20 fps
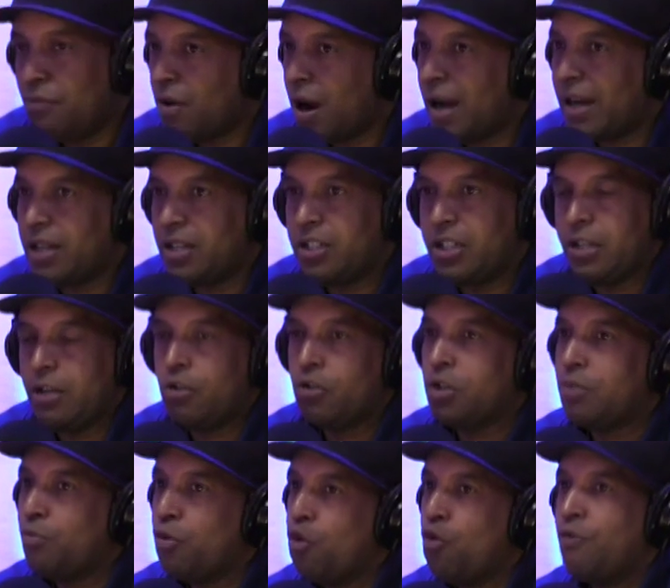Rock and CL
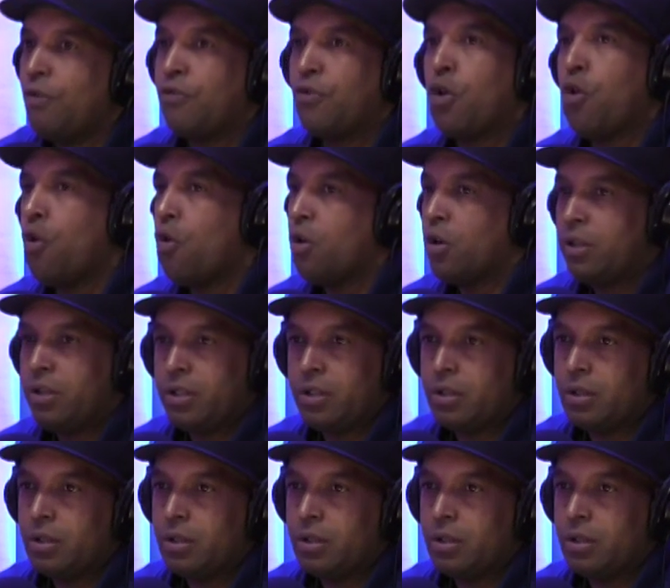Smooth, of course.